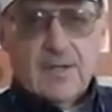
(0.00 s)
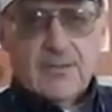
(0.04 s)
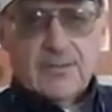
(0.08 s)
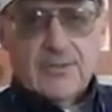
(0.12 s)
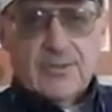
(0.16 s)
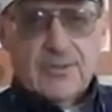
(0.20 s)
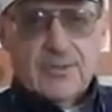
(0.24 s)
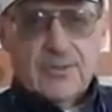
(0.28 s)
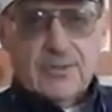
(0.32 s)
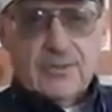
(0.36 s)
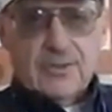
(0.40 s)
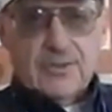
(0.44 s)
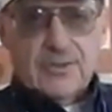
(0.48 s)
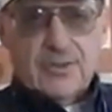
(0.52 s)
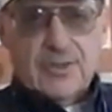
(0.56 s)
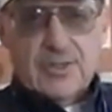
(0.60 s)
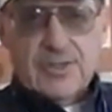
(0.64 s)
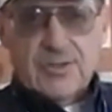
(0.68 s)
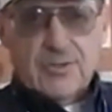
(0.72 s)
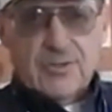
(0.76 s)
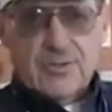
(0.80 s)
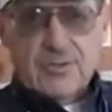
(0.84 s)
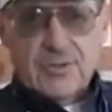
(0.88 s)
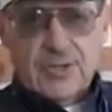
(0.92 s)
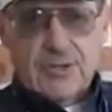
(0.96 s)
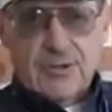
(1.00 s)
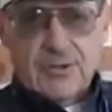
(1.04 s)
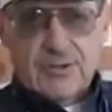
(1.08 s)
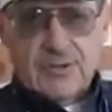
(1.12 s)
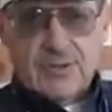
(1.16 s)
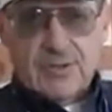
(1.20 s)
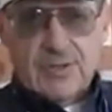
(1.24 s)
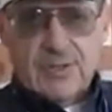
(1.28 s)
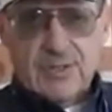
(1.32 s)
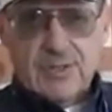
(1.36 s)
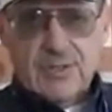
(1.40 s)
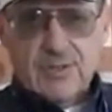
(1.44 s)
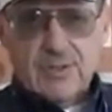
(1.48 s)
Since these are
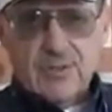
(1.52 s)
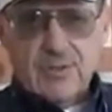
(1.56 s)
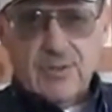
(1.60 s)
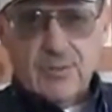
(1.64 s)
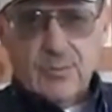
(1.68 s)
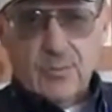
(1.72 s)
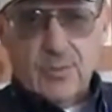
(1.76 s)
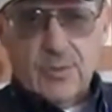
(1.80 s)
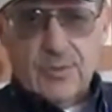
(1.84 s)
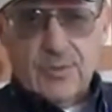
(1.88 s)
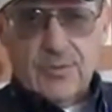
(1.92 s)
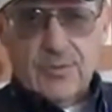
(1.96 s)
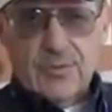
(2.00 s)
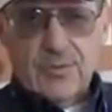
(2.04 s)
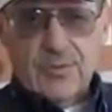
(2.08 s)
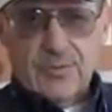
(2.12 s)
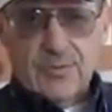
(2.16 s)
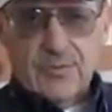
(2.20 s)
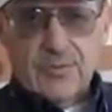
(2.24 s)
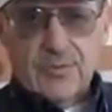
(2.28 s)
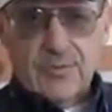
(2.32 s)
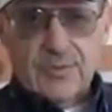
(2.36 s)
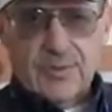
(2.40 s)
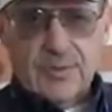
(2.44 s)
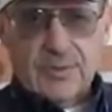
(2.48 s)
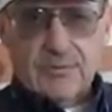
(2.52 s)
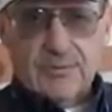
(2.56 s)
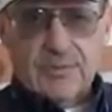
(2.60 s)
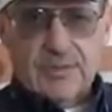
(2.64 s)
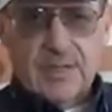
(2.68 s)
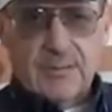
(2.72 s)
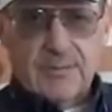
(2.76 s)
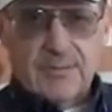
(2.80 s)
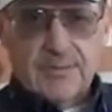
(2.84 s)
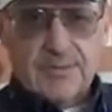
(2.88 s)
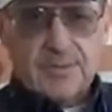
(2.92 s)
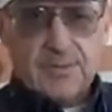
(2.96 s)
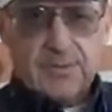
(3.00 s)
Jerry's kids, you're the ones that
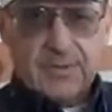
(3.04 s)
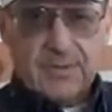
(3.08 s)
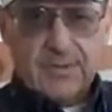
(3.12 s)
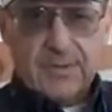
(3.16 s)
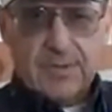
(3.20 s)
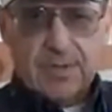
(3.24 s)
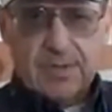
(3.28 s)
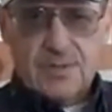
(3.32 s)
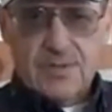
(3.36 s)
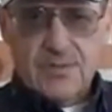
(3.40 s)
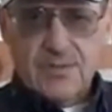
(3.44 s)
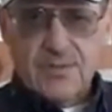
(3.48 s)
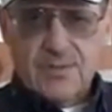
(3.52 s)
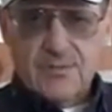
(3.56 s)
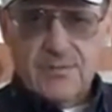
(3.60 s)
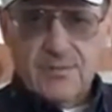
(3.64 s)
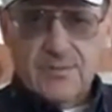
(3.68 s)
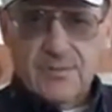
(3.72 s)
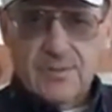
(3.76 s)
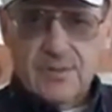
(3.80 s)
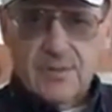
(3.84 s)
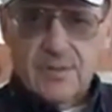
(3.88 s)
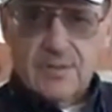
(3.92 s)
kept this disease on the